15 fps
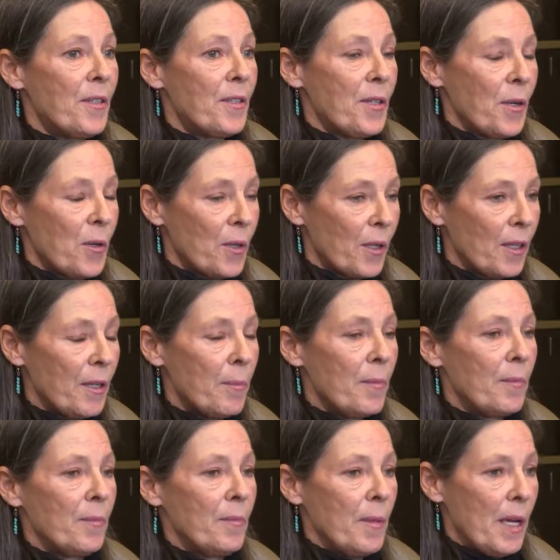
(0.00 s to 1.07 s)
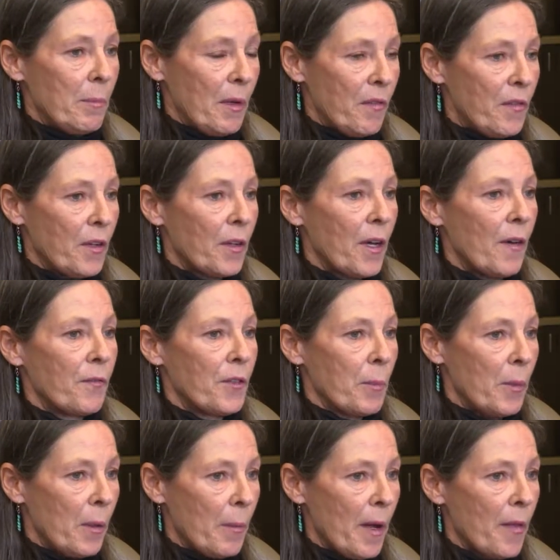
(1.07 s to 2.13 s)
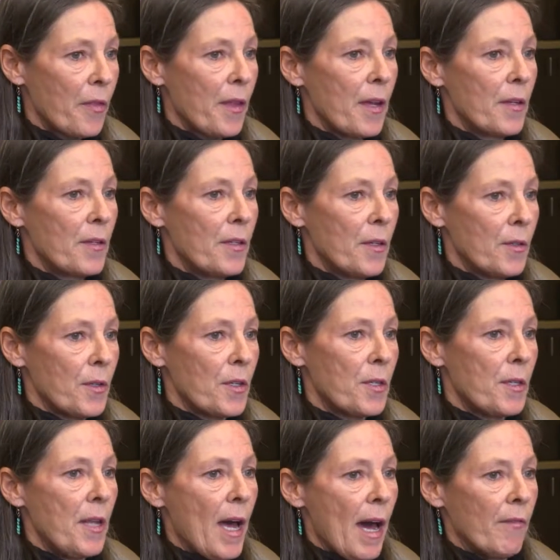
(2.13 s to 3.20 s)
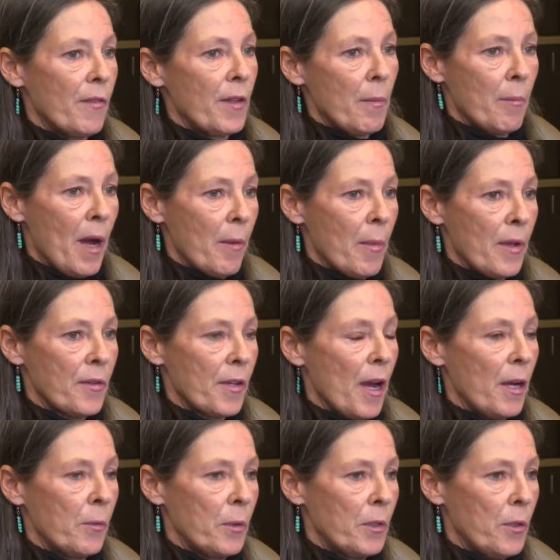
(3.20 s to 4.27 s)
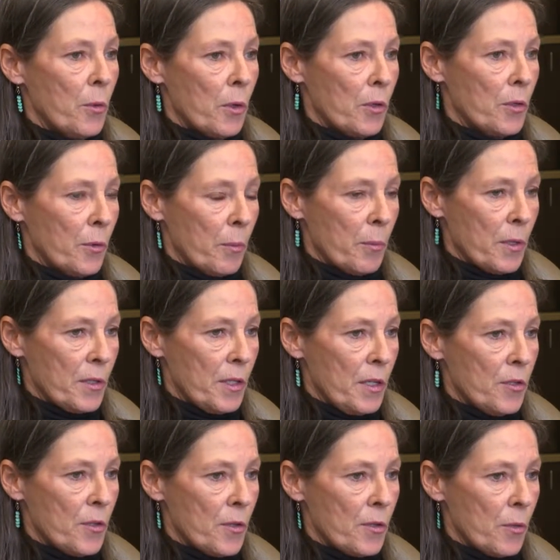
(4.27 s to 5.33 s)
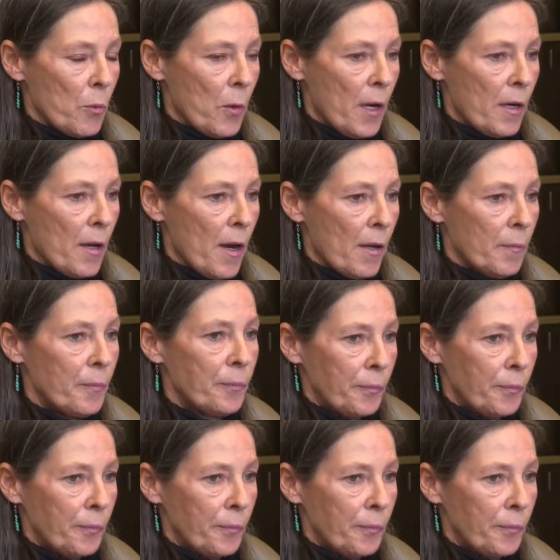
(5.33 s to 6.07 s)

totally made me feel comfortable about things. You know, just having them by my side when you were doing procedures and whatnot.